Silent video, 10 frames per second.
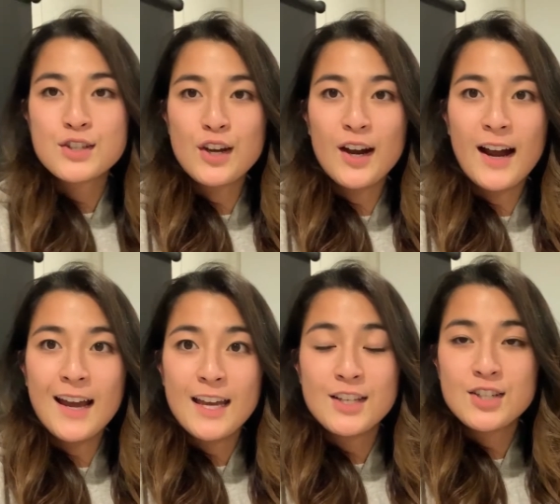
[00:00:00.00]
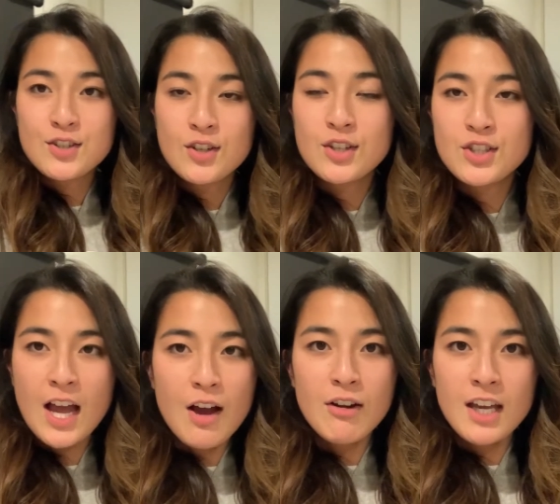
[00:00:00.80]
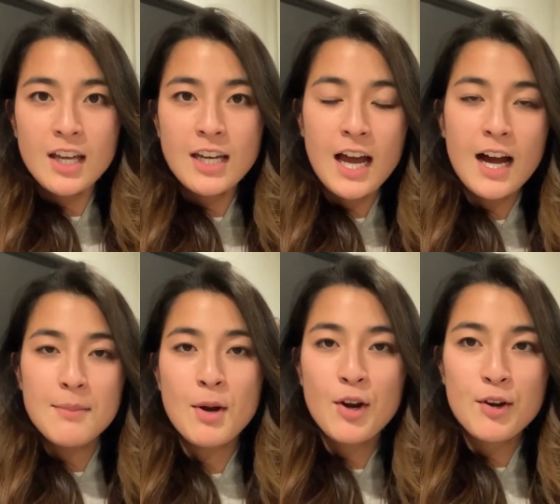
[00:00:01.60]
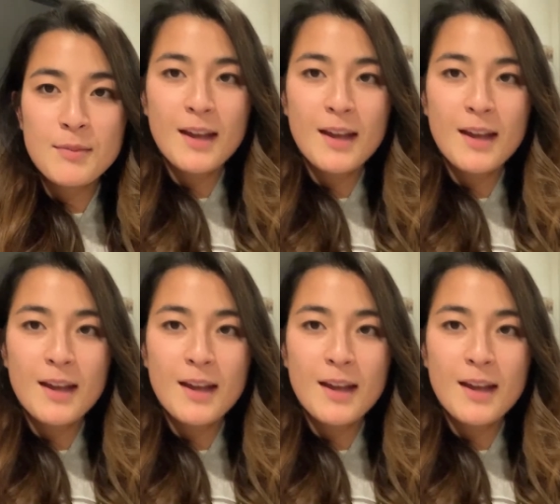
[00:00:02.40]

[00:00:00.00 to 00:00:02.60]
So I just showered. I'm home